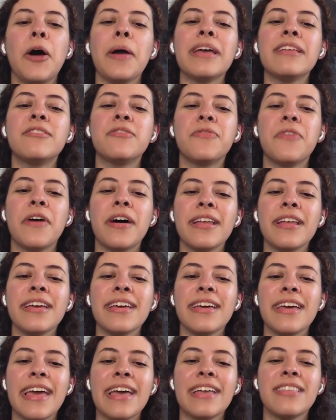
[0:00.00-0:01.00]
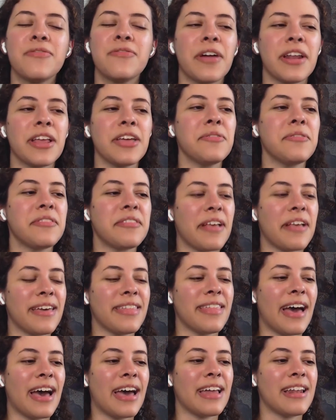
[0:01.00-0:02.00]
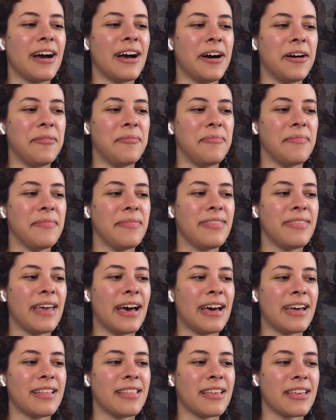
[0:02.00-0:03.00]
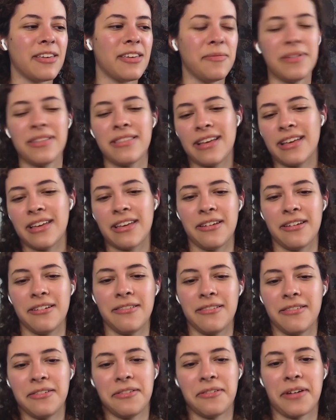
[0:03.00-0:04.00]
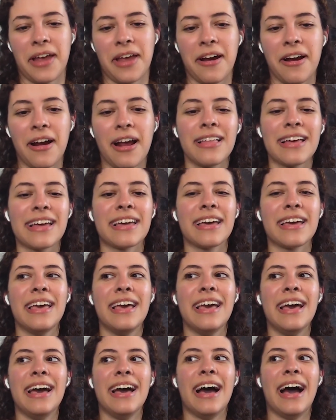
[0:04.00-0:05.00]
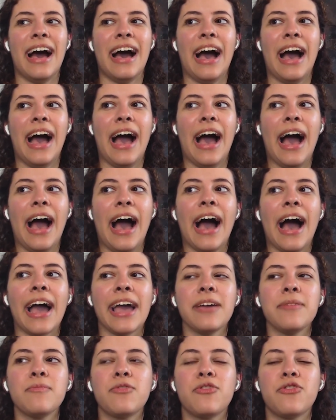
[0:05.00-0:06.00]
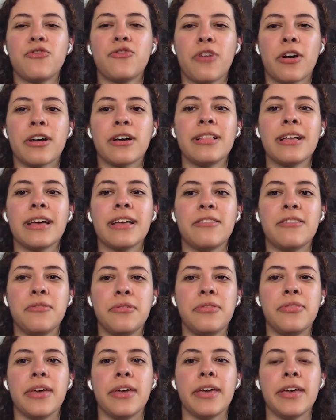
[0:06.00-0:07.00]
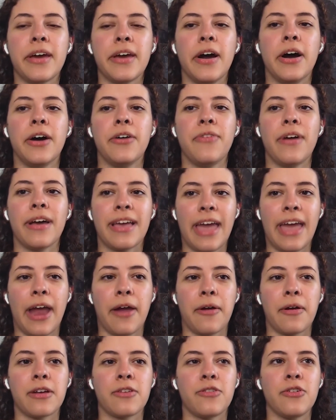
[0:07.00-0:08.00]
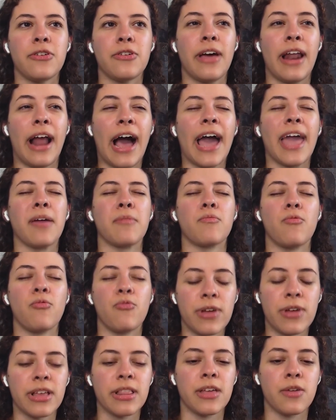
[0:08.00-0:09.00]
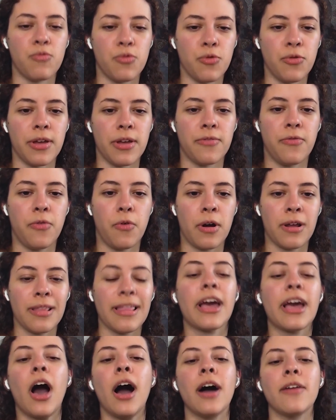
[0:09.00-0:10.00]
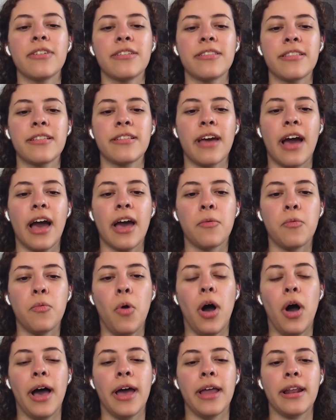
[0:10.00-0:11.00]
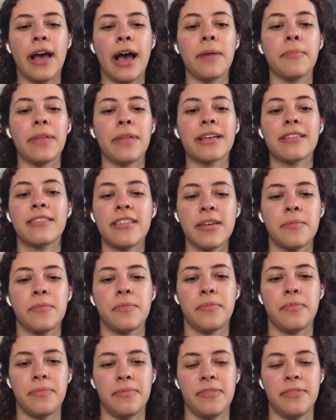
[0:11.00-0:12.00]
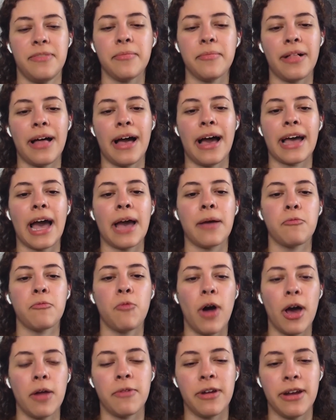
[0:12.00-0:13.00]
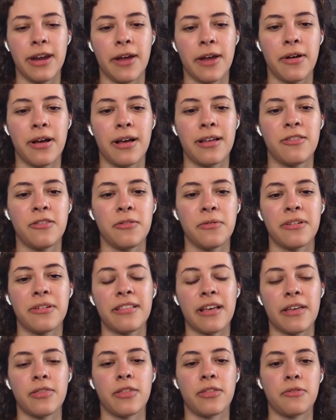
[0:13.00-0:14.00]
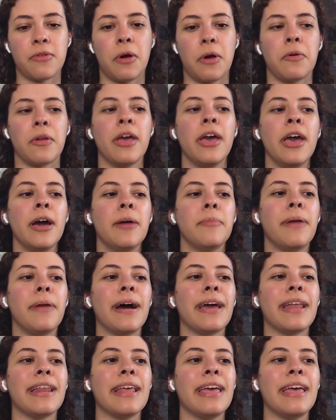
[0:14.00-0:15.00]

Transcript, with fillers: it's funny. It's funny you say that um that the humans like you, you don't care. Like I am struggling to think of a character that I am really rooting for. Like obviously I want I'm like team team black. I want yeah. to ascend the throne, but